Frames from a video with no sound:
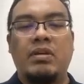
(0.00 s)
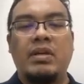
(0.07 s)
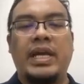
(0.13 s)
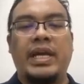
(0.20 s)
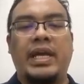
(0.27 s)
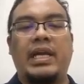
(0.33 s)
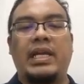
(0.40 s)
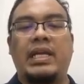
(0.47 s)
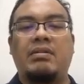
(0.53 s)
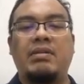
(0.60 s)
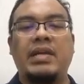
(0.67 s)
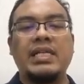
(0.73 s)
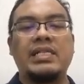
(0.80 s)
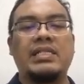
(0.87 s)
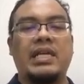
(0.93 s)
Okay,
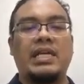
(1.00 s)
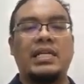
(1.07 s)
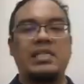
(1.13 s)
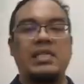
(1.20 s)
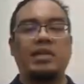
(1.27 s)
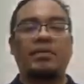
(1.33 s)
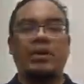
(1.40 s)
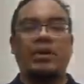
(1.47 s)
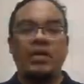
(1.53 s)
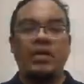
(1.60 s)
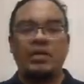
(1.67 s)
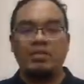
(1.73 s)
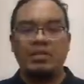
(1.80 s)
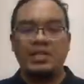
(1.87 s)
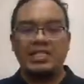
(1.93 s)
now next strategy, we're
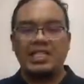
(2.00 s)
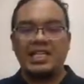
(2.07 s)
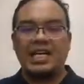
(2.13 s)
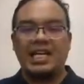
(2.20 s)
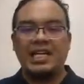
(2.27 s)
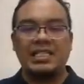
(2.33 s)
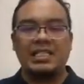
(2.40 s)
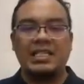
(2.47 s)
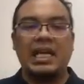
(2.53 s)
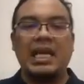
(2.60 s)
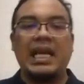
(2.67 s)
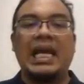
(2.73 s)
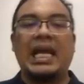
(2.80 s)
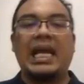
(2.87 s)
going to discuss